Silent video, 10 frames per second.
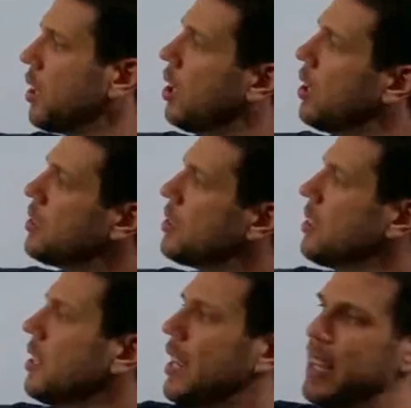cost
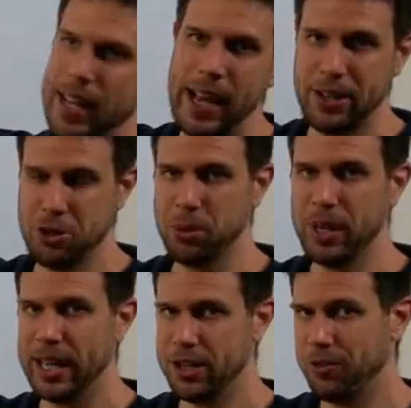and actual
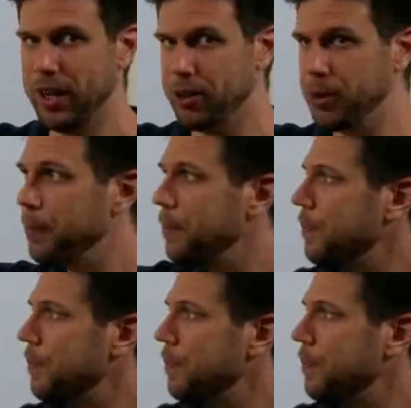cash value.